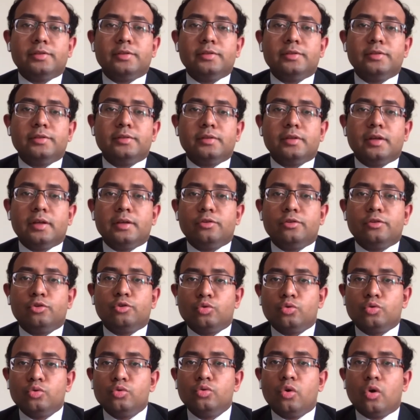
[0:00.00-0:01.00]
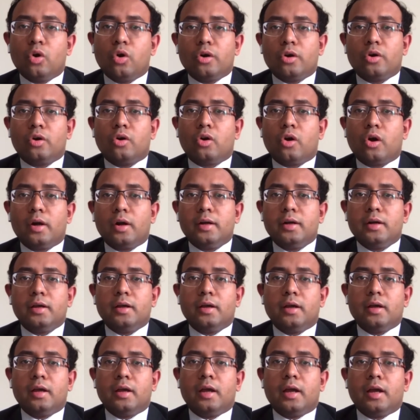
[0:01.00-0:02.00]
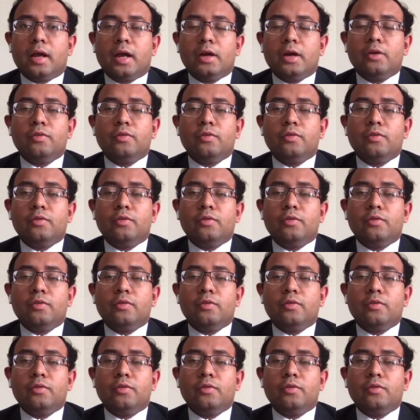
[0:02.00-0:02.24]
hypothesis is true or not